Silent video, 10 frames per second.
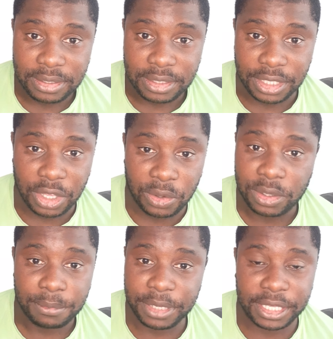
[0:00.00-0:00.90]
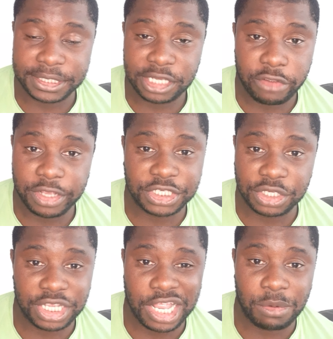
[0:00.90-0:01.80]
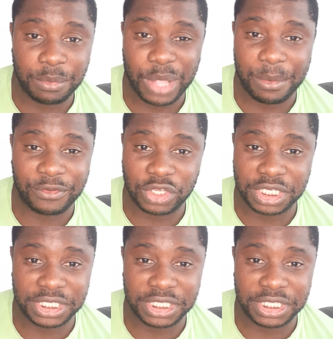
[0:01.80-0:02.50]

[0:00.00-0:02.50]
You know, Mkhitaryan is not the only one that we've got to